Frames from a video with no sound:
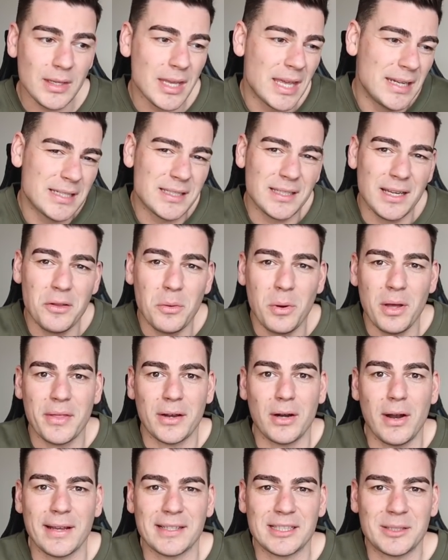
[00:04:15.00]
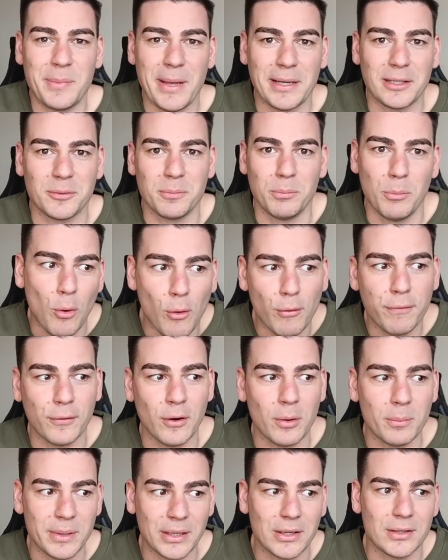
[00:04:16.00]
And he's another one that I expect more
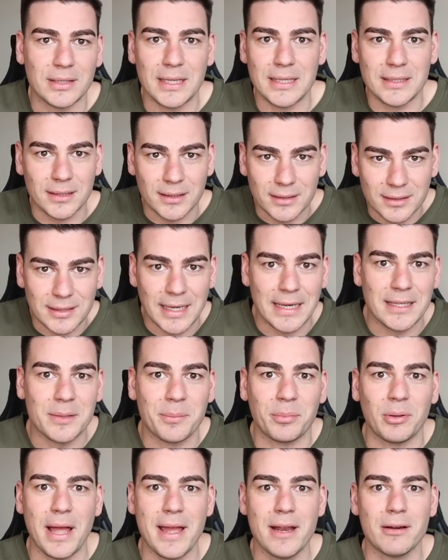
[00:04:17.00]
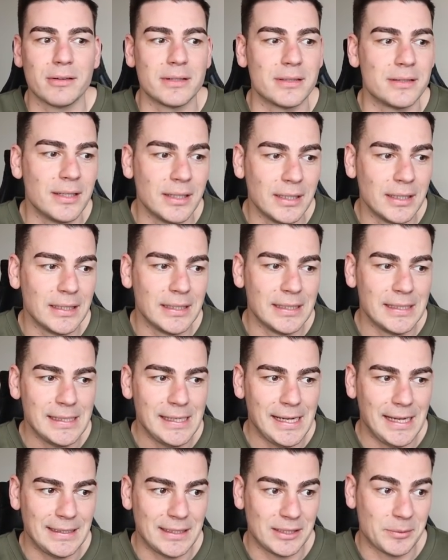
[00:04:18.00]
from, because he's a senior player, and
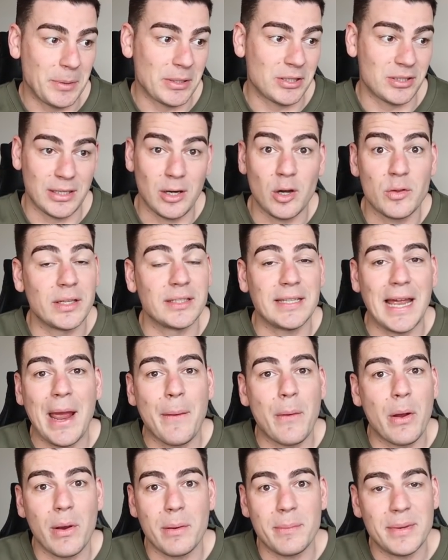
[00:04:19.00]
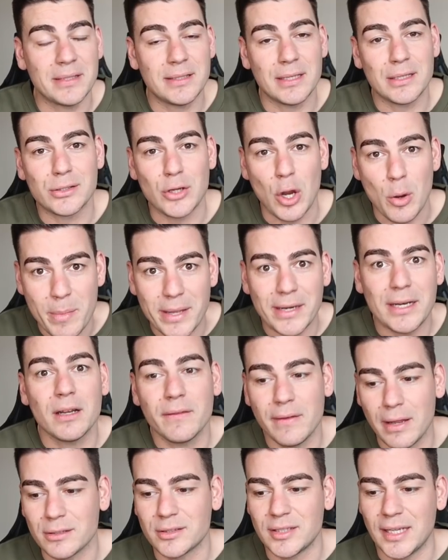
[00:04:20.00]
and especially on the day where we're missing so many
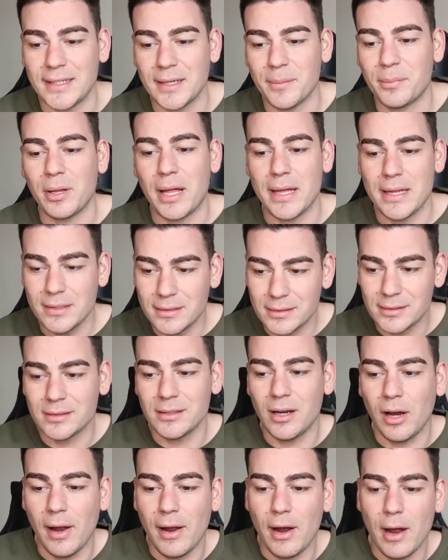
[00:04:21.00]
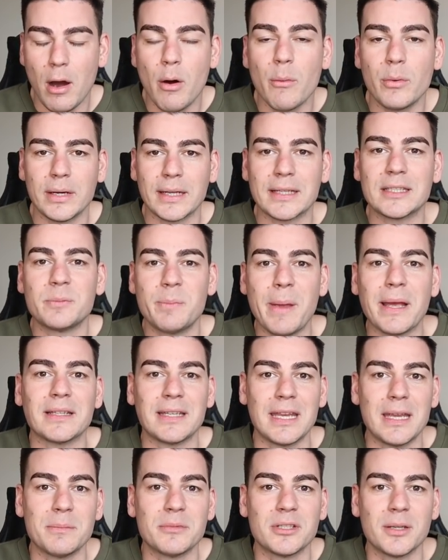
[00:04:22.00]
of our senior players, I, I would
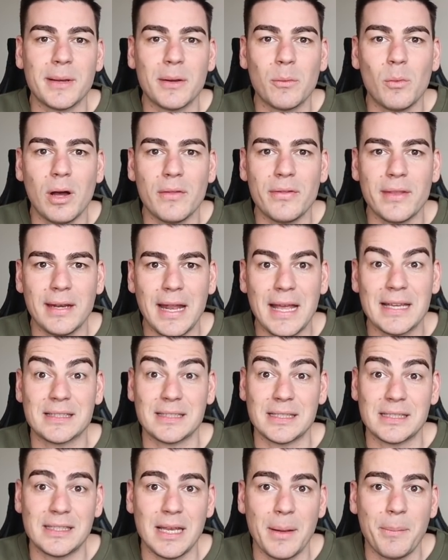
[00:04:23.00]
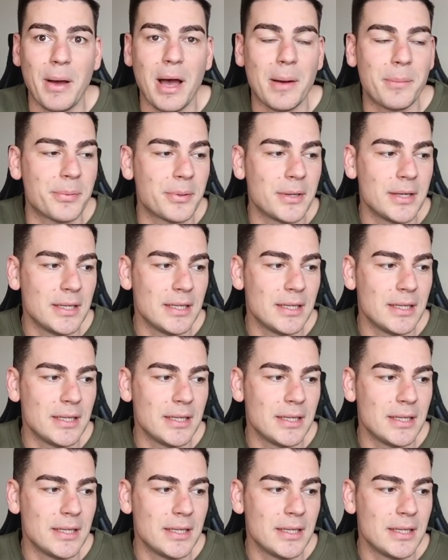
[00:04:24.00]
expect him to be one that has to step up.